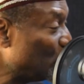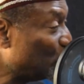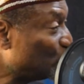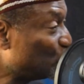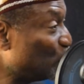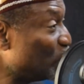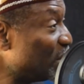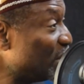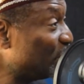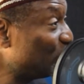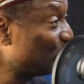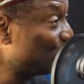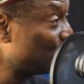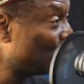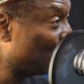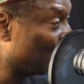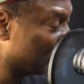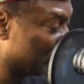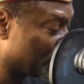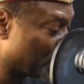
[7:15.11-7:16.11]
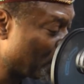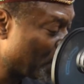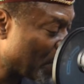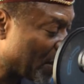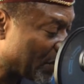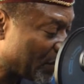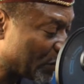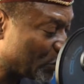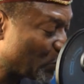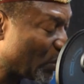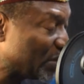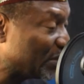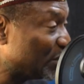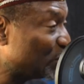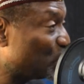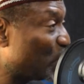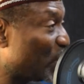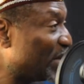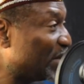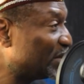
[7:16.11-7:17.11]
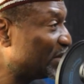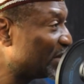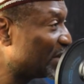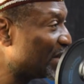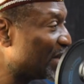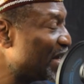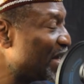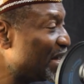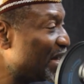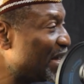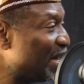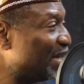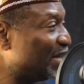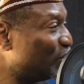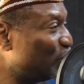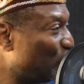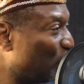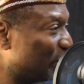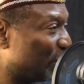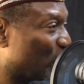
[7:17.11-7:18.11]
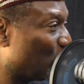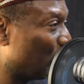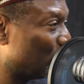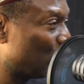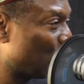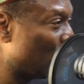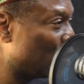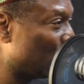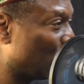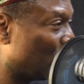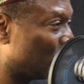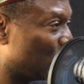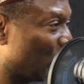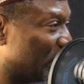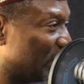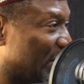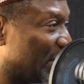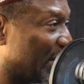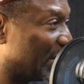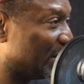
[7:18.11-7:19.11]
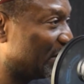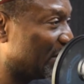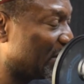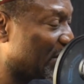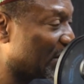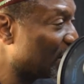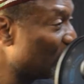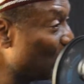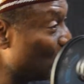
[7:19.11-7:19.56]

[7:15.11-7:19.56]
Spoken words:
So in short, the 2020 is just a continuation of 2019.